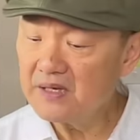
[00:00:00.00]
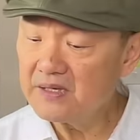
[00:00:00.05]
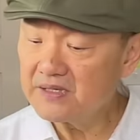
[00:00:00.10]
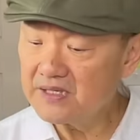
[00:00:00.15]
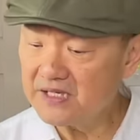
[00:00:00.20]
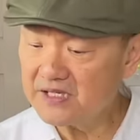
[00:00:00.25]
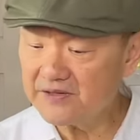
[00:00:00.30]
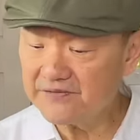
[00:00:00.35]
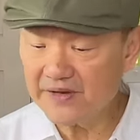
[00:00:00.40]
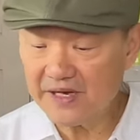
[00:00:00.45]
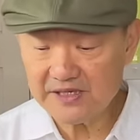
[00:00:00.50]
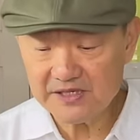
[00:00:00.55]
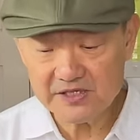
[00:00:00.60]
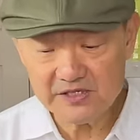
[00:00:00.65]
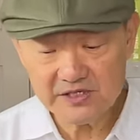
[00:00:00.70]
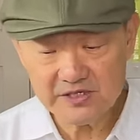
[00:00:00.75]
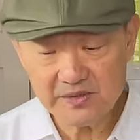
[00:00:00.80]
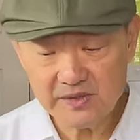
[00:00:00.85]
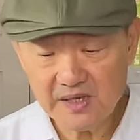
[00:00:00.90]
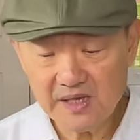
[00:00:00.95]

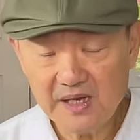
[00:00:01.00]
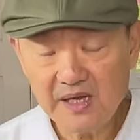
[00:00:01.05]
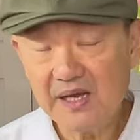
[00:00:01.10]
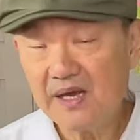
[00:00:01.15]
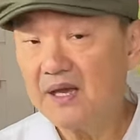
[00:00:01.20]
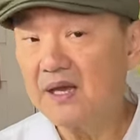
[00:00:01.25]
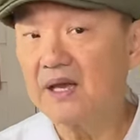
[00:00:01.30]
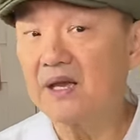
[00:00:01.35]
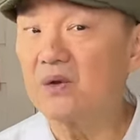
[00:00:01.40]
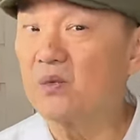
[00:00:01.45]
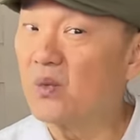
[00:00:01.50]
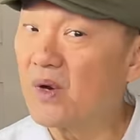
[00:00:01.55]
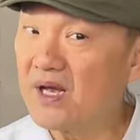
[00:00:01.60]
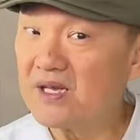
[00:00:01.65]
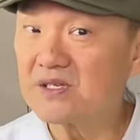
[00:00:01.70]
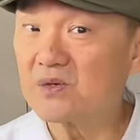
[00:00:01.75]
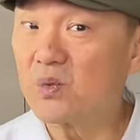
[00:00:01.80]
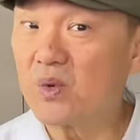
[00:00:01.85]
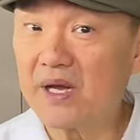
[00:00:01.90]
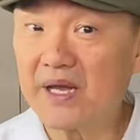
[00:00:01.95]
Disadvantage? It
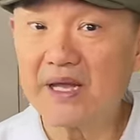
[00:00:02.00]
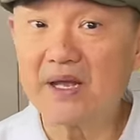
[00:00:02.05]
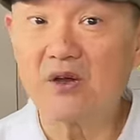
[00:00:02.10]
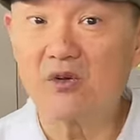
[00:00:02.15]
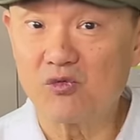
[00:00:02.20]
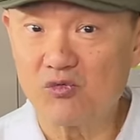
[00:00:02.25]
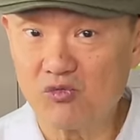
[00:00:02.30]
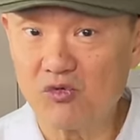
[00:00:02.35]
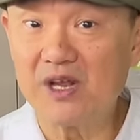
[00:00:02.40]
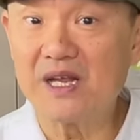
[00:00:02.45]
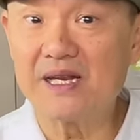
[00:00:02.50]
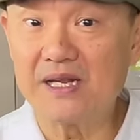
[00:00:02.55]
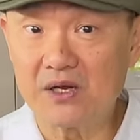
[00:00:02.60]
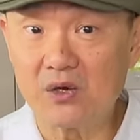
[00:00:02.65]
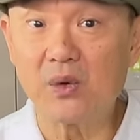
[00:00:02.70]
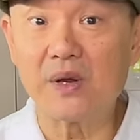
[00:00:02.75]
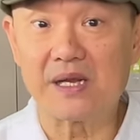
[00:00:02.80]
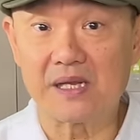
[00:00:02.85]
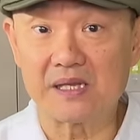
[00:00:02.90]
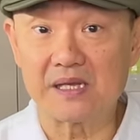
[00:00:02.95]
wears away really
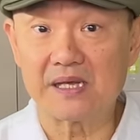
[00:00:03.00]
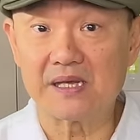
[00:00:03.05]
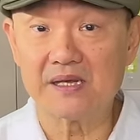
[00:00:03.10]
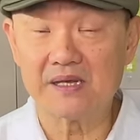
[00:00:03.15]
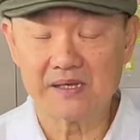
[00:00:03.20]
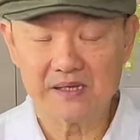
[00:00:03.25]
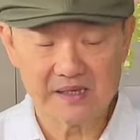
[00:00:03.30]
quickly.